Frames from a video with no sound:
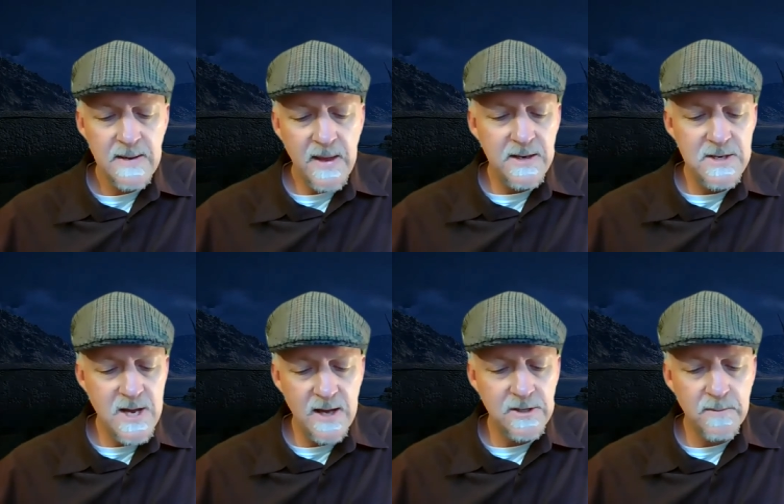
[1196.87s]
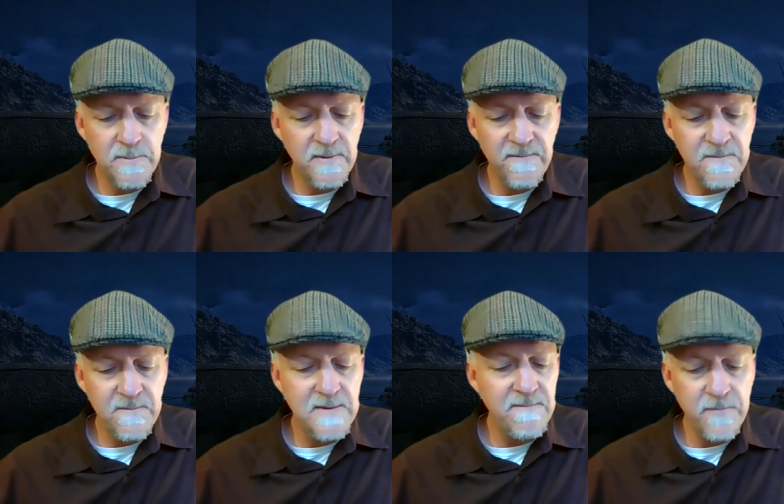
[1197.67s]
and none to
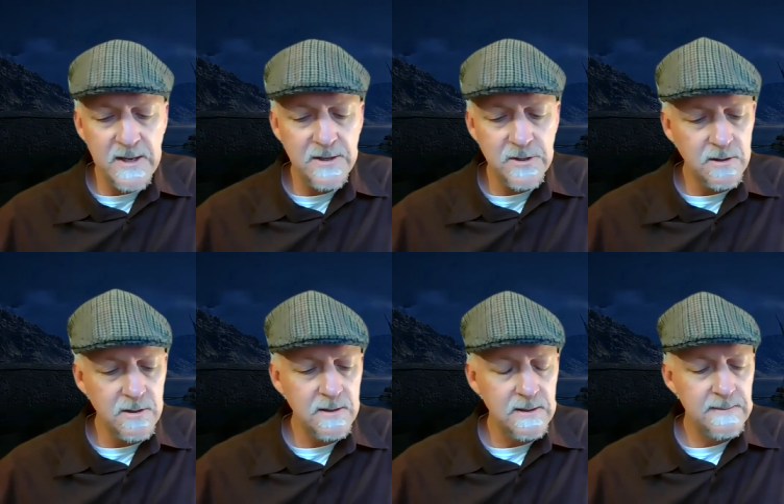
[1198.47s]
befriend her.